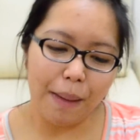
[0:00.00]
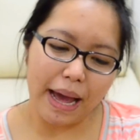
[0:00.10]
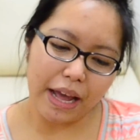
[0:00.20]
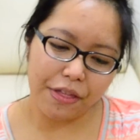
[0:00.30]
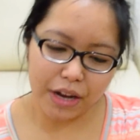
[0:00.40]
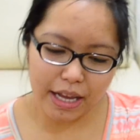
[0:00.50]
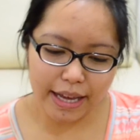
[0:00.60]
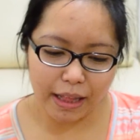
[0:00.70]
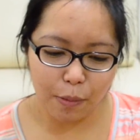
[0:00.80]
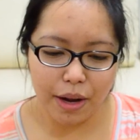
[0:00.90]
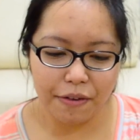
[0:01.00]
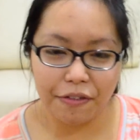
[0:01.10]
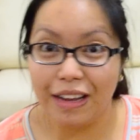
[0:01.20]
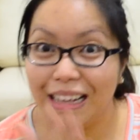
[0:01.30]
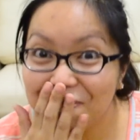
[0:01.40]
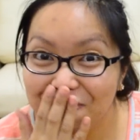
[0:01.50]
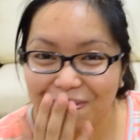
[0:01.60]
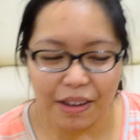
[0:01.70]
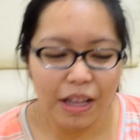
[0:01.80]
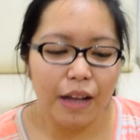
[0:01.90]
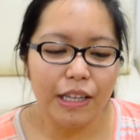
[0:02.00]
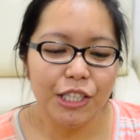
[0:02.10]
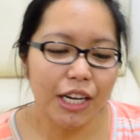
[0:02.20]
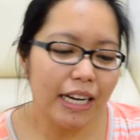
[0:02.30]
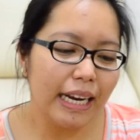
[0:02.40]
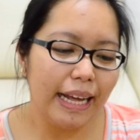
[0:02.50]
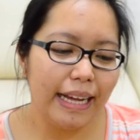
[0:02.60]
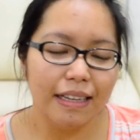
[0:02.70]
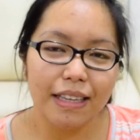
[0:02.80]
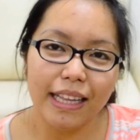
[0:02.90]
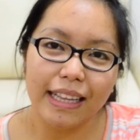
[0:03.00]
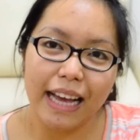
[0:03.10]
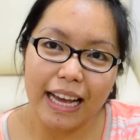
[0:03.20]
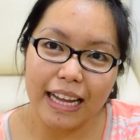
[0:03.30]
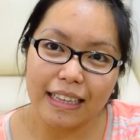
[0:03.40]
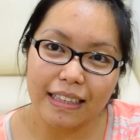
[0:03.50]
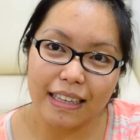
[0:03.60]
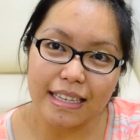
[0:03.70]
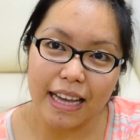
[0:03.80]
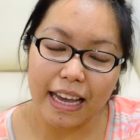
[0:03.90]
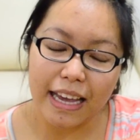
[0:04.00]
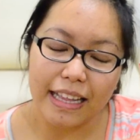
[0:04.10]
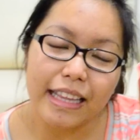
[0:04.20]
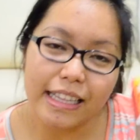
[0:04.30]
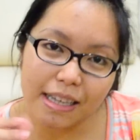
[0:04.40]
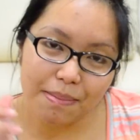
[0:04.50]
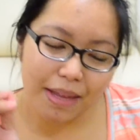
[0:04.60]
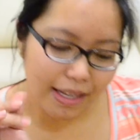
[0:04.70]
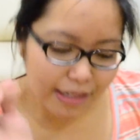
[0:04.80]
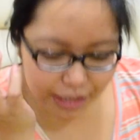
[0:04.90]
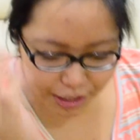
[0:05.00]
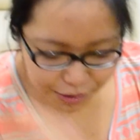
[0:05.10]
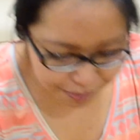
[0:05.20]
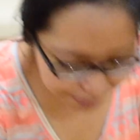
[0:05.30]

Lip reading: Buy 3, get 1 free. Junk lang. Kit Kat. Kasi I need something, you know.